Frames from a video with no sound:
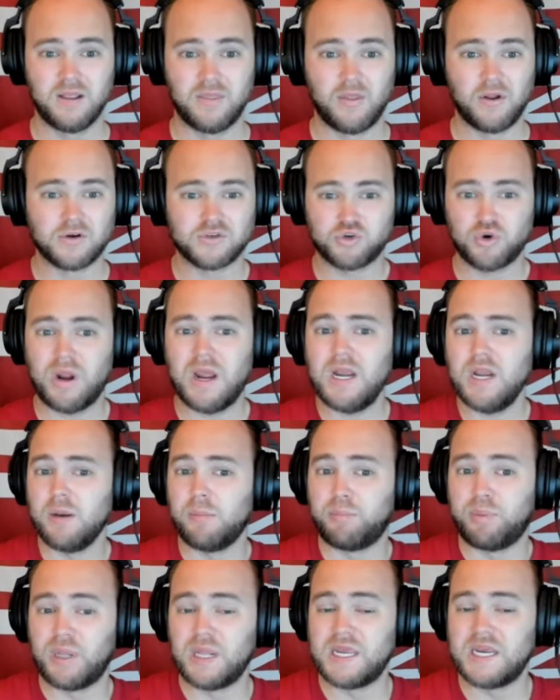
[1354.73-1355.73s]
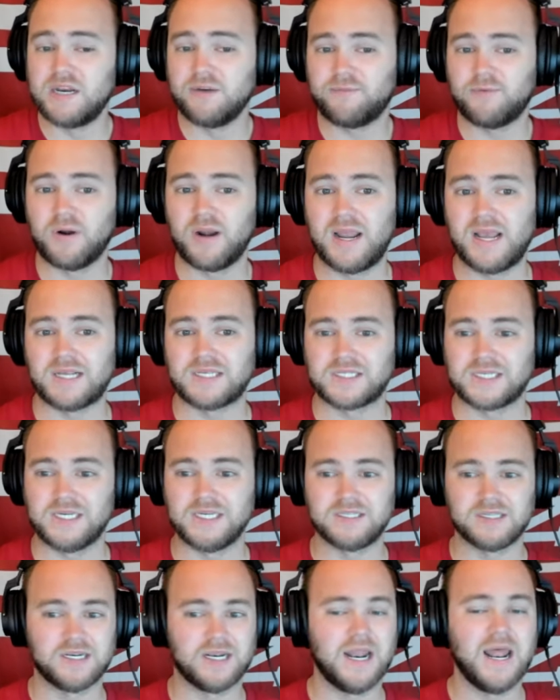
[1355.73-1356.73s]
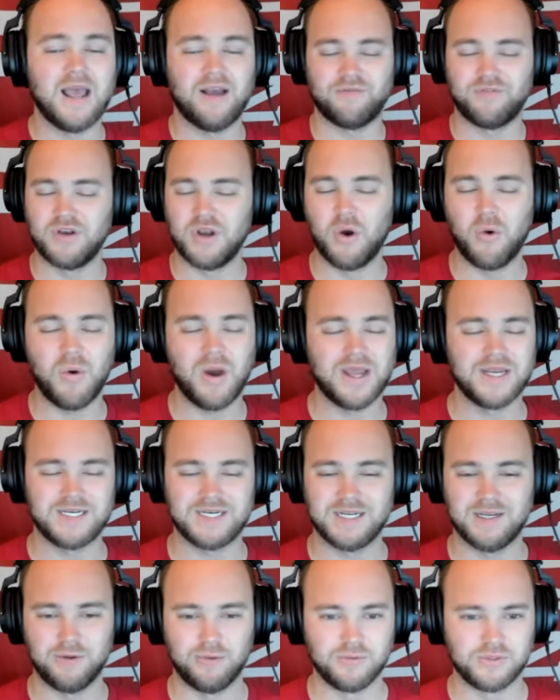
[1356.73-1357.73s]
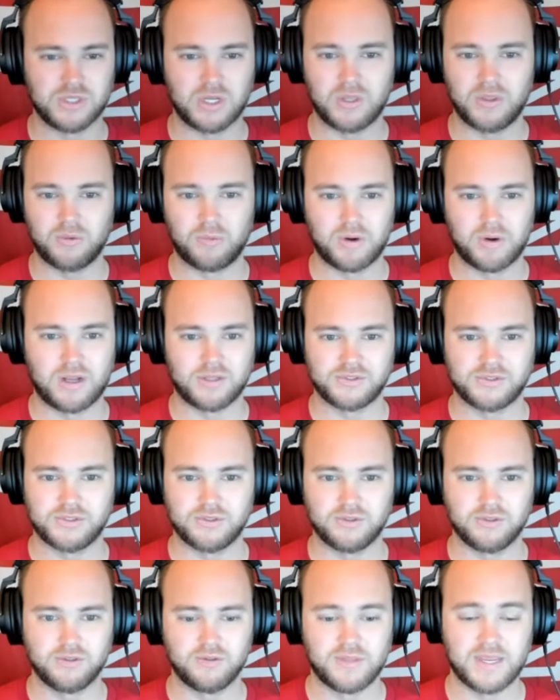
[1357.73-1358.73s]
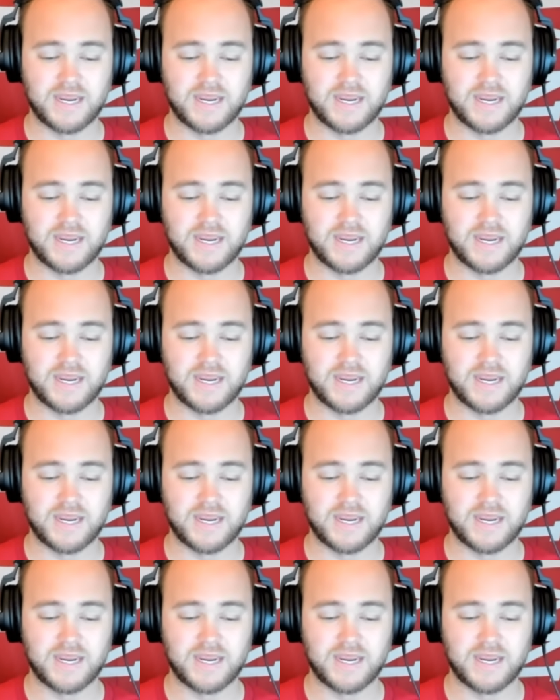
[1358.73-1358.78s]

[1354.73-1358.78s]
They're trying to plan for next season and have no idea who's on the roster.